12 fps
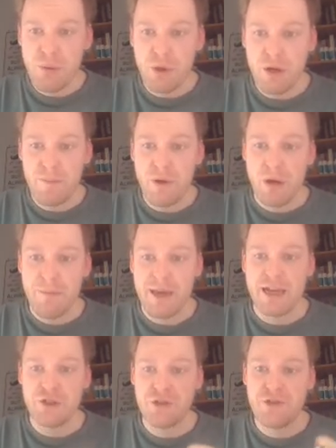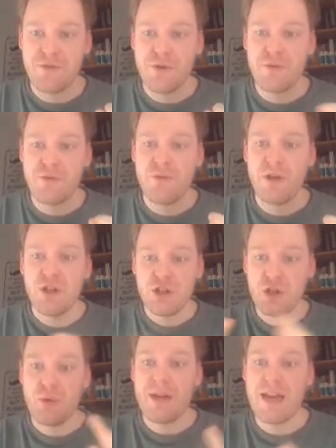you want to put a picture of you
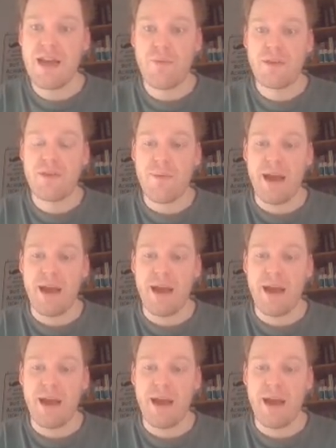doing it with the